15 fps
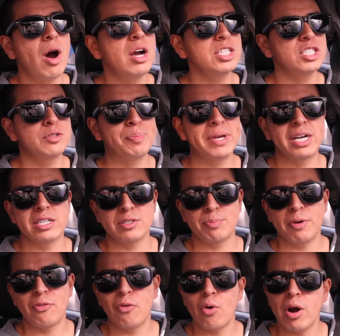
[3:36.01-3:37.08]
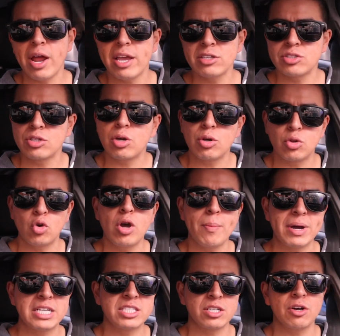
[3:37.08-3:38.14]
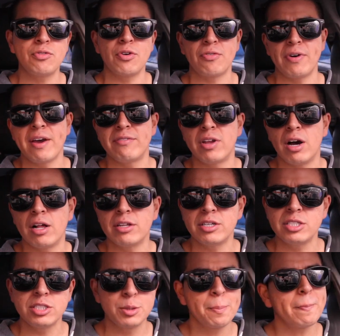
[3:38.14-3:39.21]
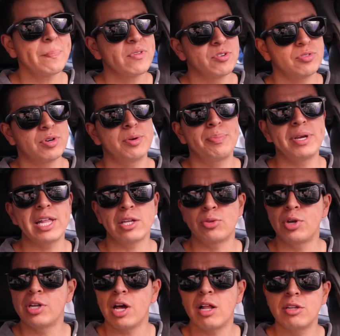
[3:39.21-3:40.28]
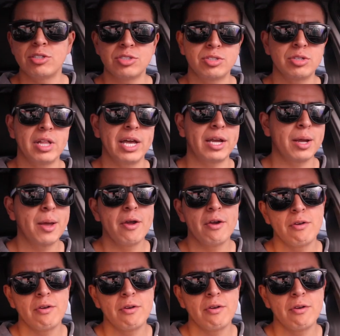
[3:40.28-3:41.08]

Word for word: wash is because before I used to go do it myself for $5, so it'd be like $3 to like